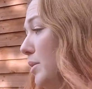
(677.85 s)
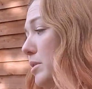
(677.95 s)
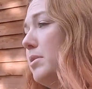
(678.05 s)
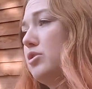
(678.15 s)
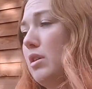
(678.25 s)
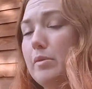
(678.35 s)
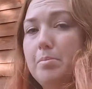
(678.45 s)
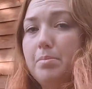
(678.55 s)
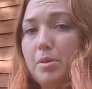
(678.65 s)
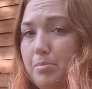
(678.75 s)
I would much rather
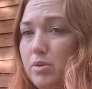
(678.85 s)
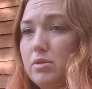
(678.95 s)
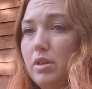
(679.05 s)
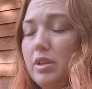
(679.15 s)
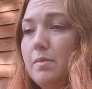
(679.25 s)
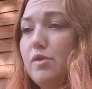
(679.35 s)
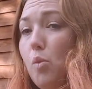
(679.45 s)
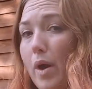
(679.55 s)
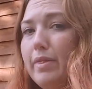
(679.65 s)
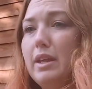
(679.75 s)
put boots on them for
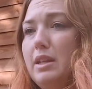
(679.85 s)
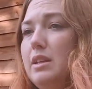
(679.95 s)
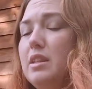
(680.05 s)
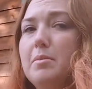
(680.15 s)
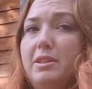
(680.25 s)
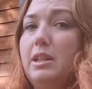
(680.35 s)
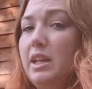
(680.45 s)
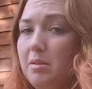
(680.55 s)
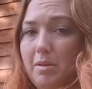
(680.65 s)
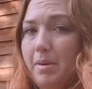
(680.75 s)
when they need them, and then they can be